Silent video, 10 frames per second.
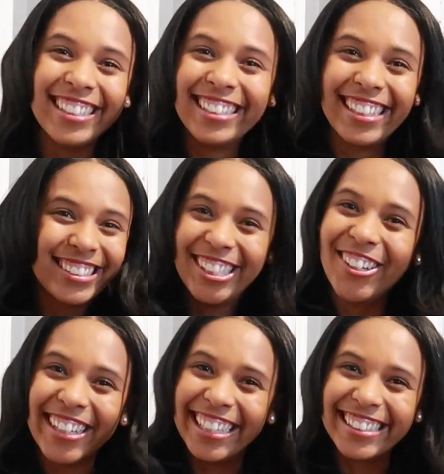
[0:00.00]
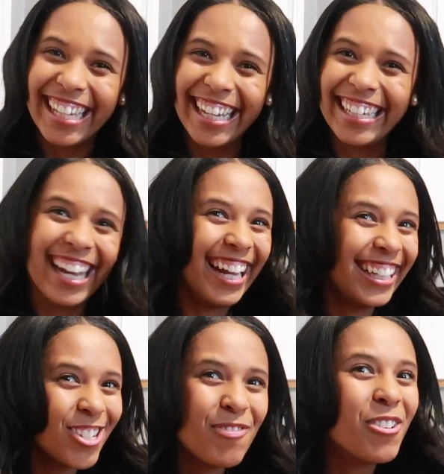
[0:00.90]
Let's do it. Like,
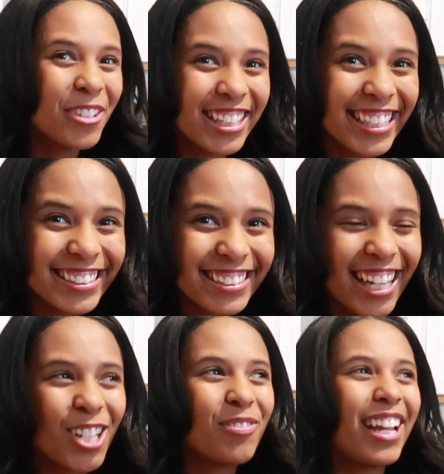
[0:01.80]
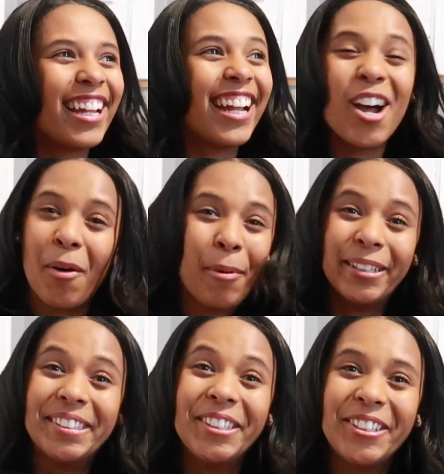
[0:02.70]
but really inside, I'm like, how am I
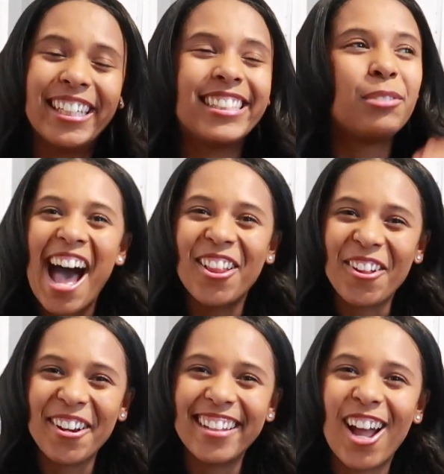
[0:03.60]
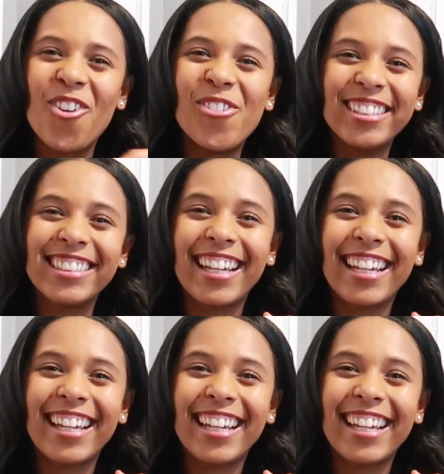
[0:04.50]
about to do this? I learned that once I